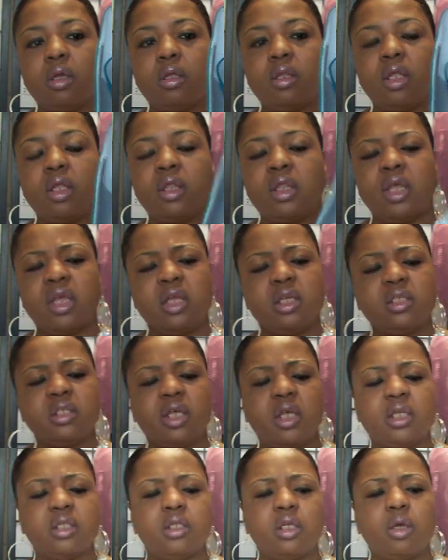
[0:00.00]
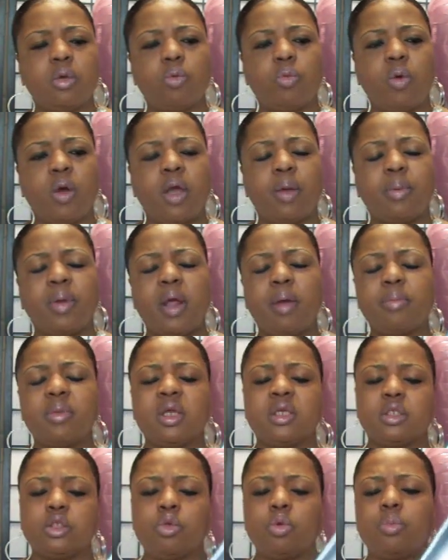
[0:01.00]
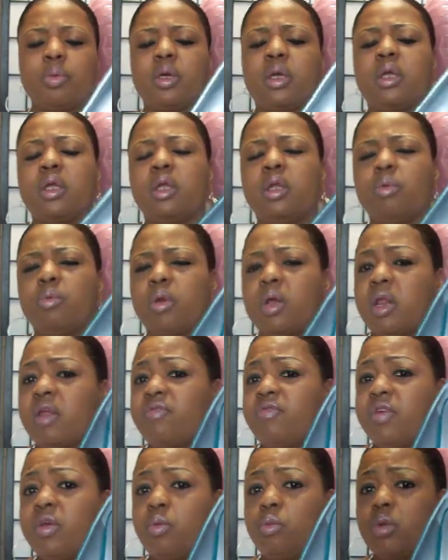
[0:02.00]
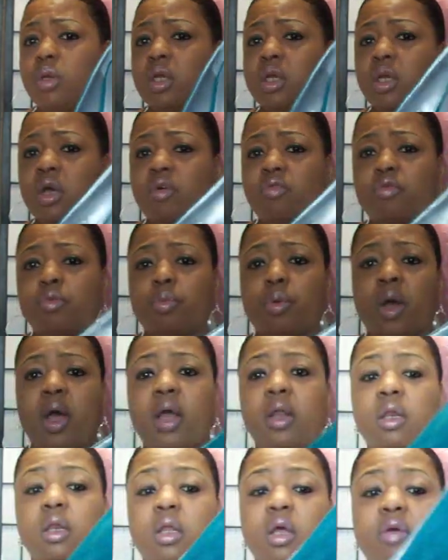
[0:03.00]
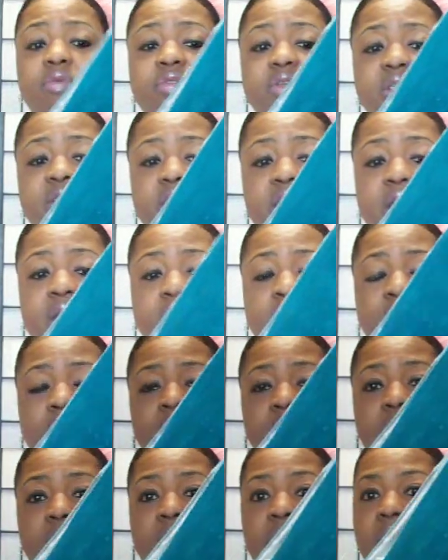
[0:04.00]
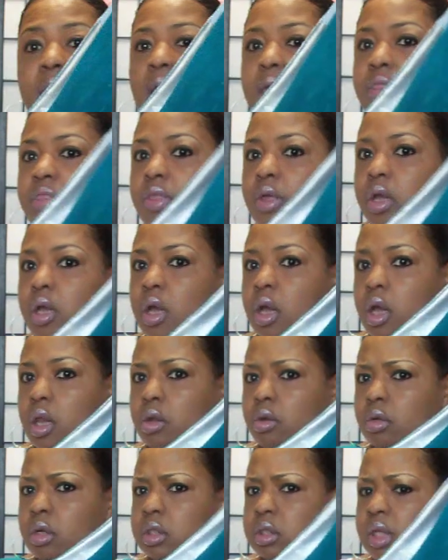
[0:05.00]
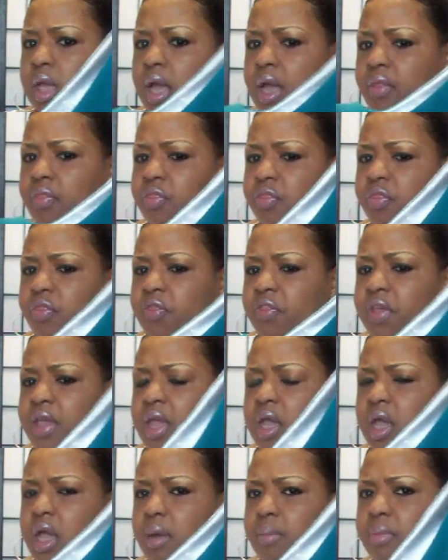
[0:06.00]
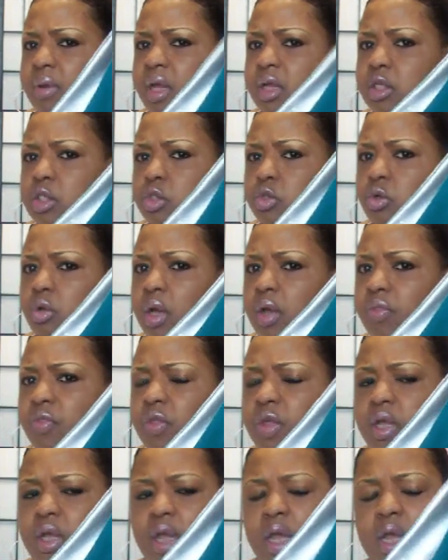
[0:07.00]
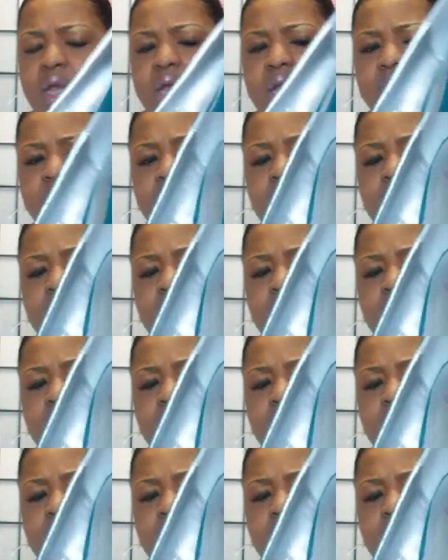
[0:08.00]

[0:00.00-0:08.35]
the thing said tan wine, but I'm not sure. But anyway, they fit really comfortable. I love this heel. And the color, because I think, I'm not sure. I think I have